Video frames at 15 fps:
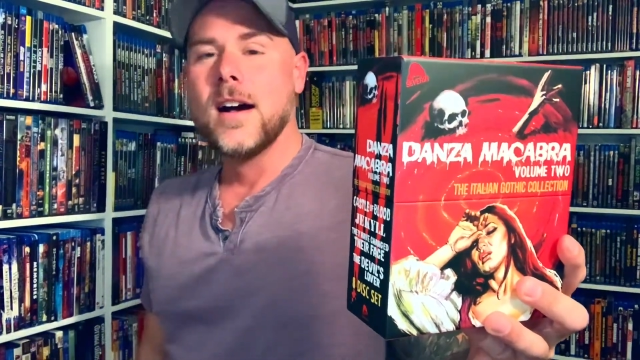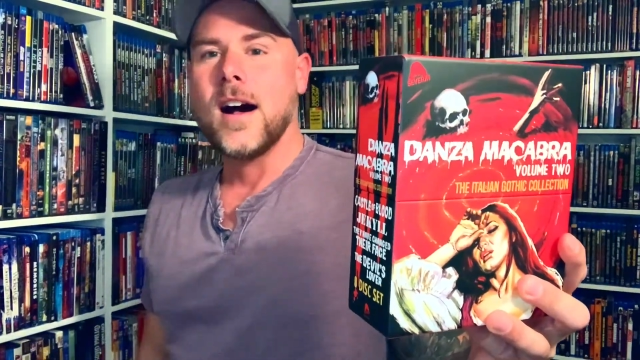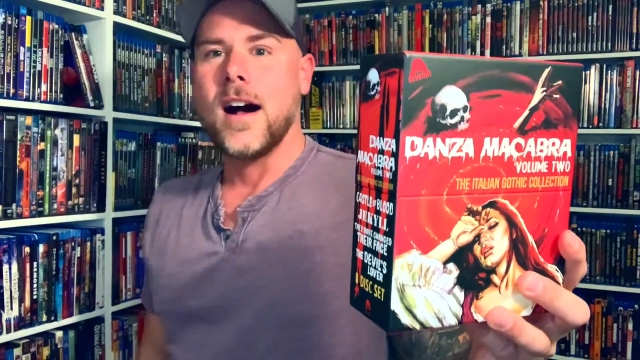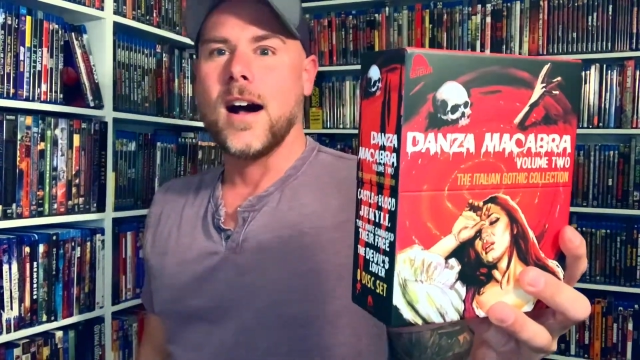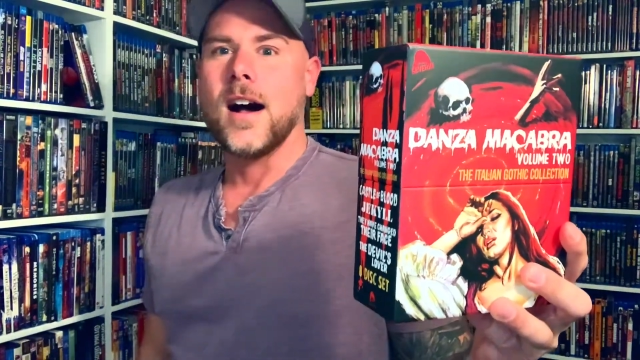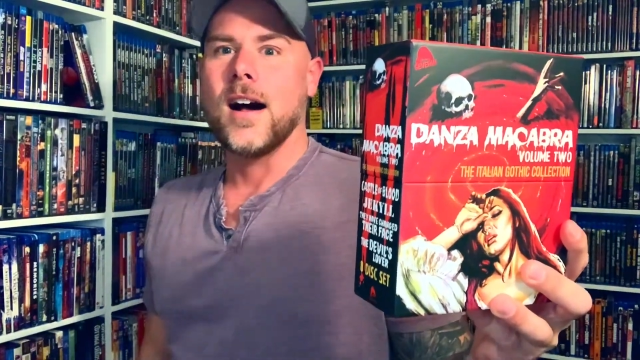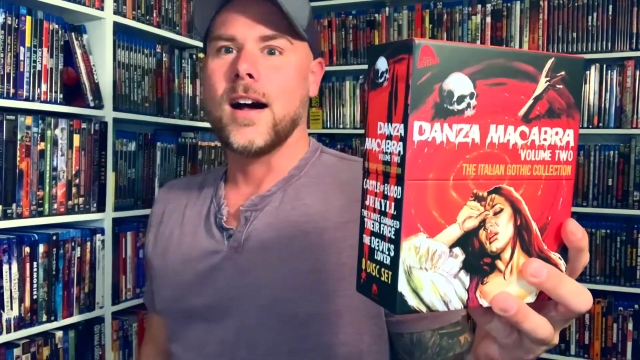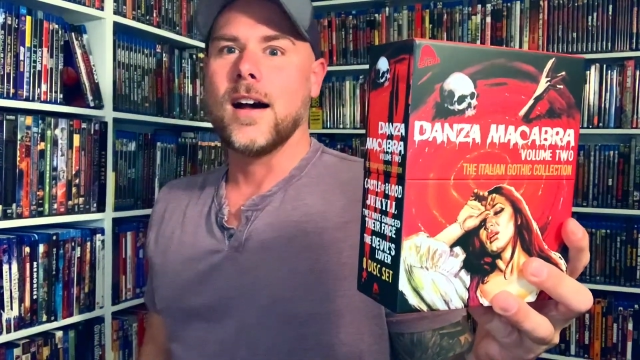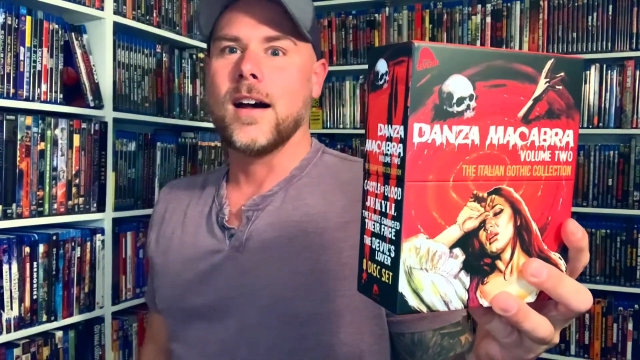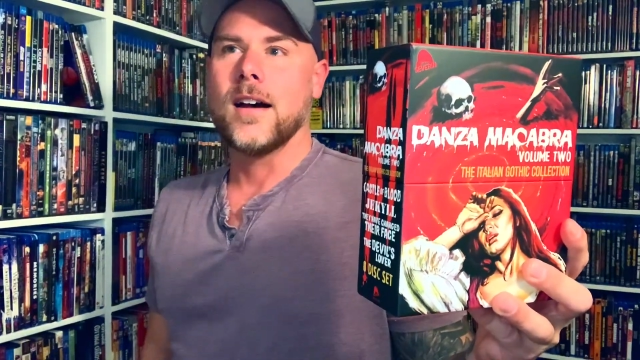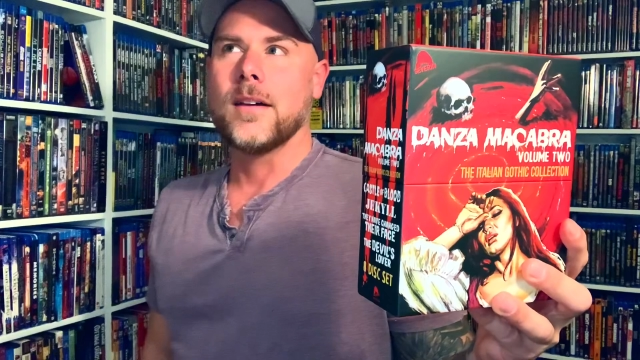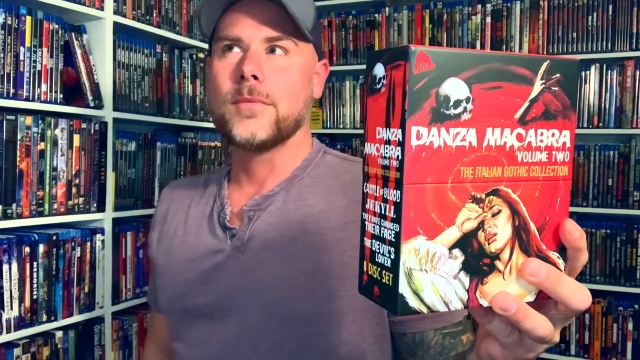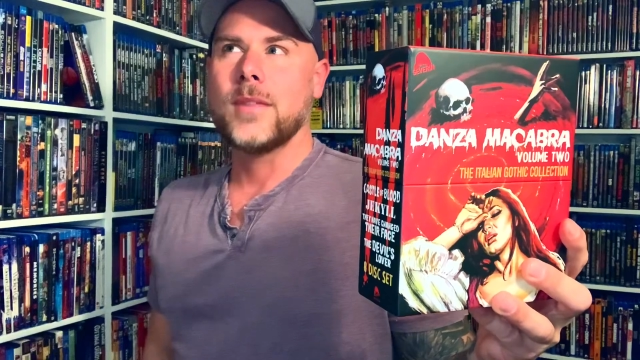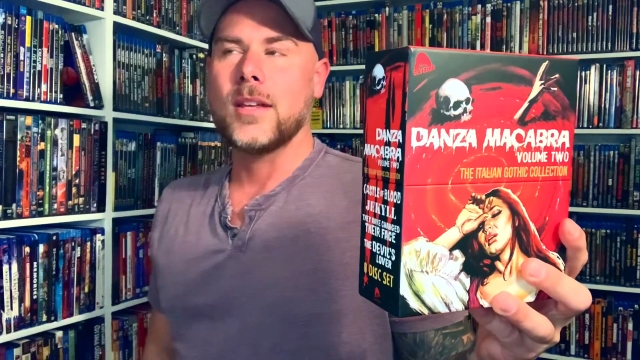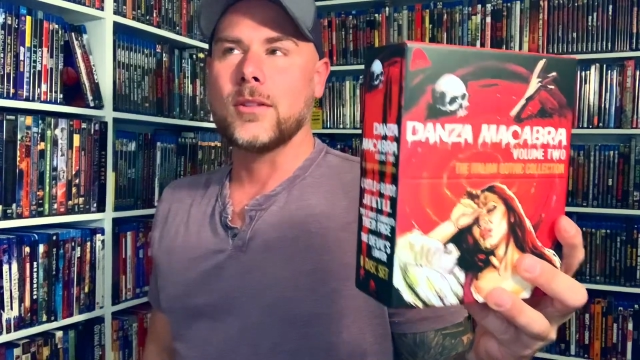
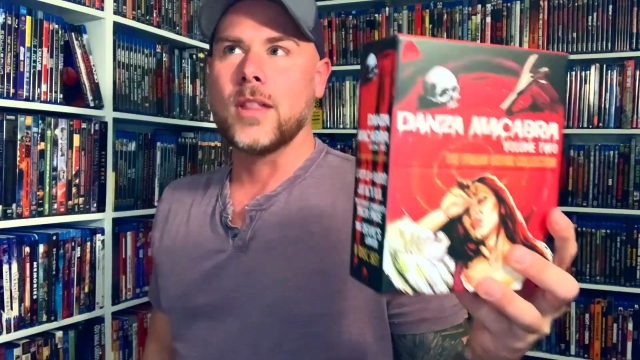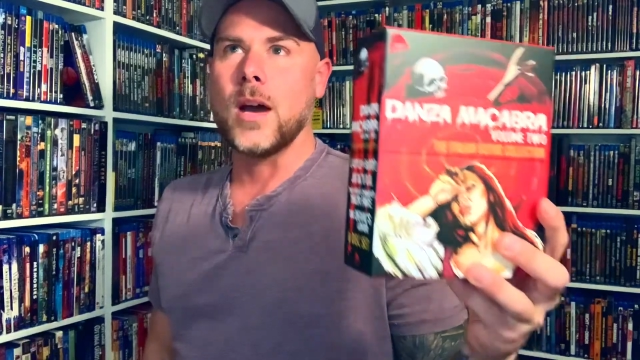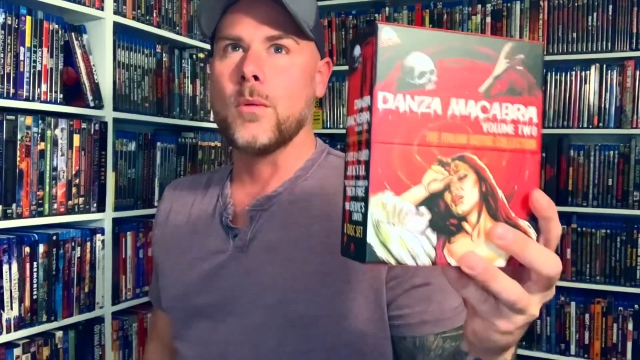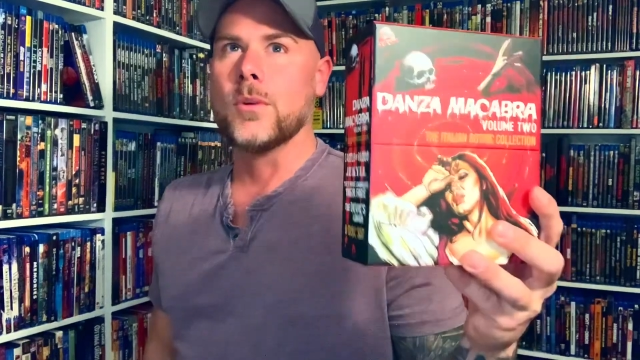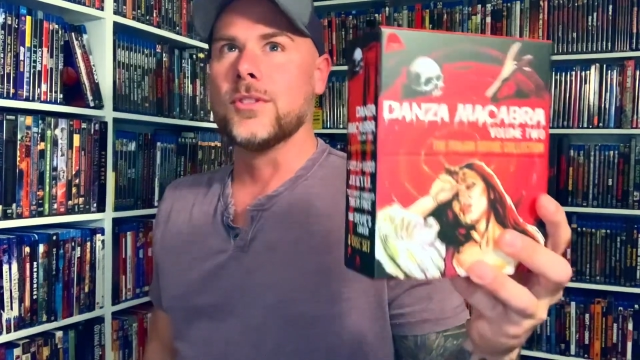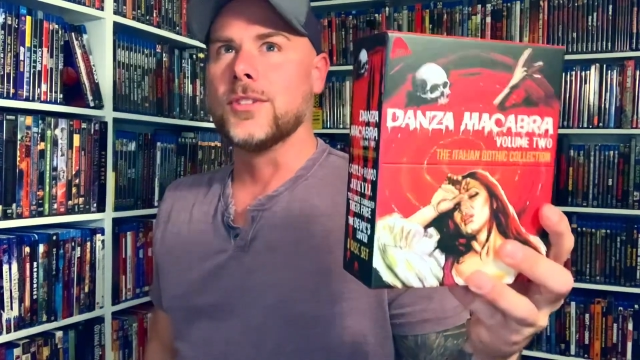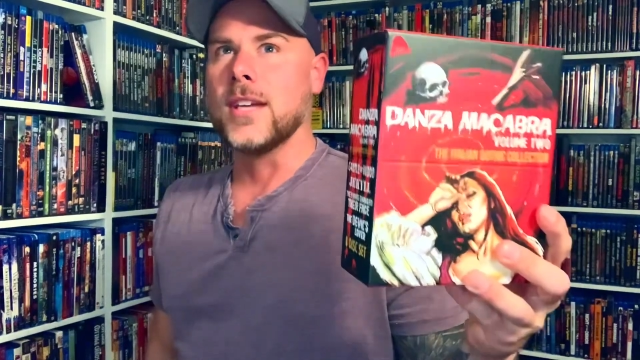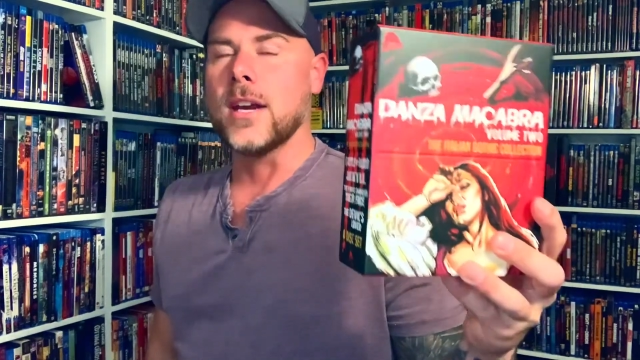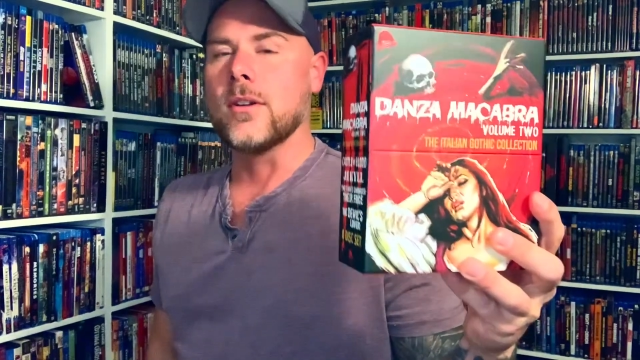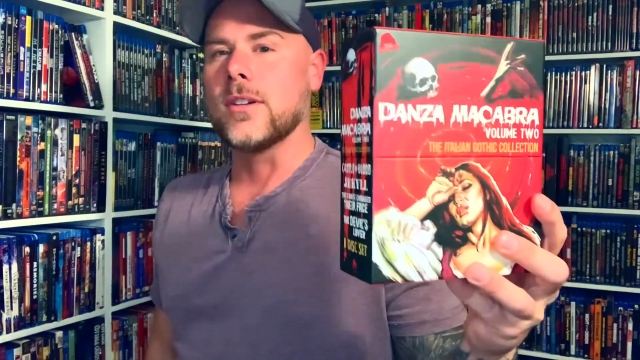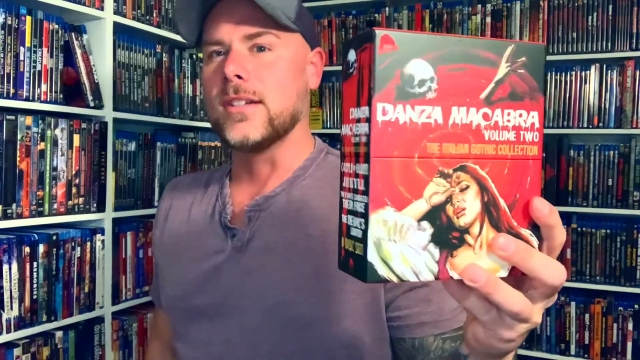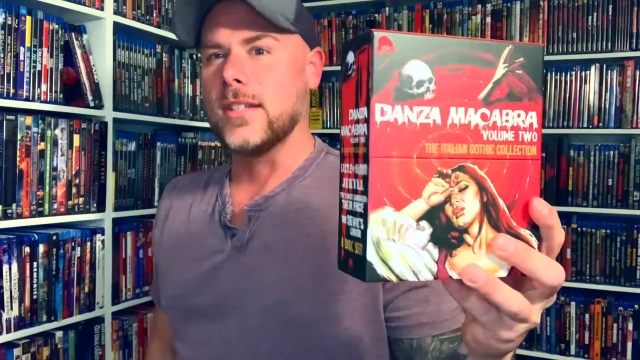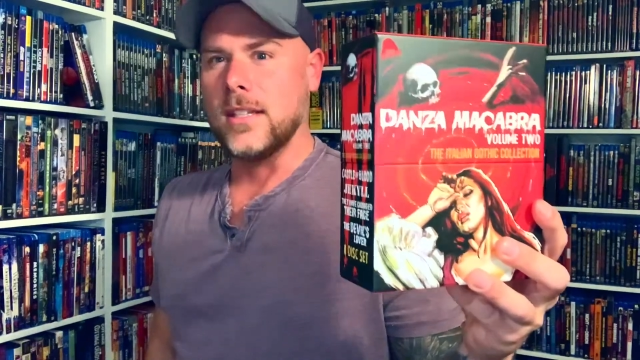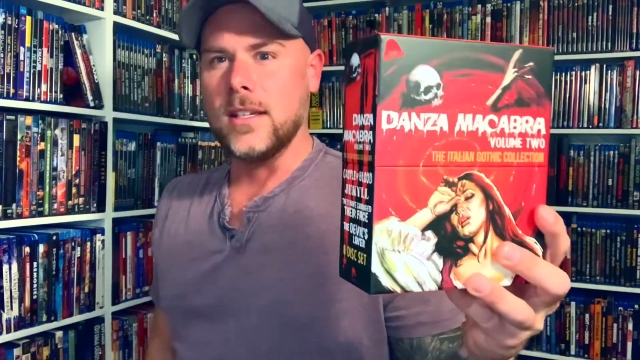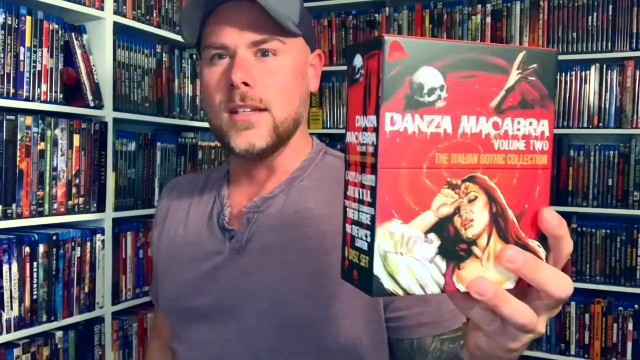Uh, that, that one's
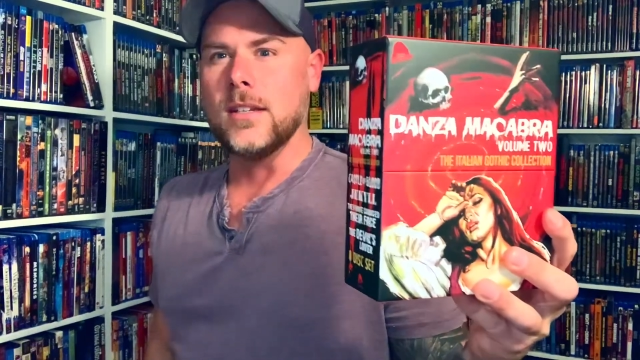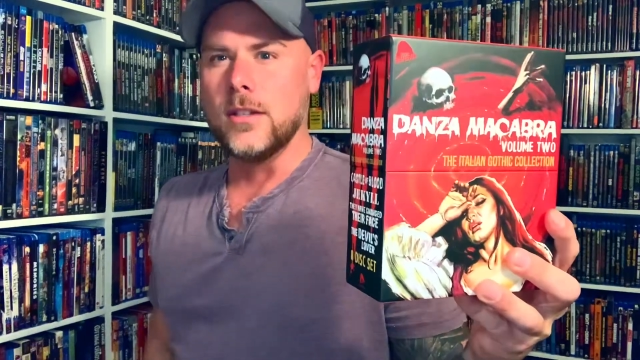guaranteed to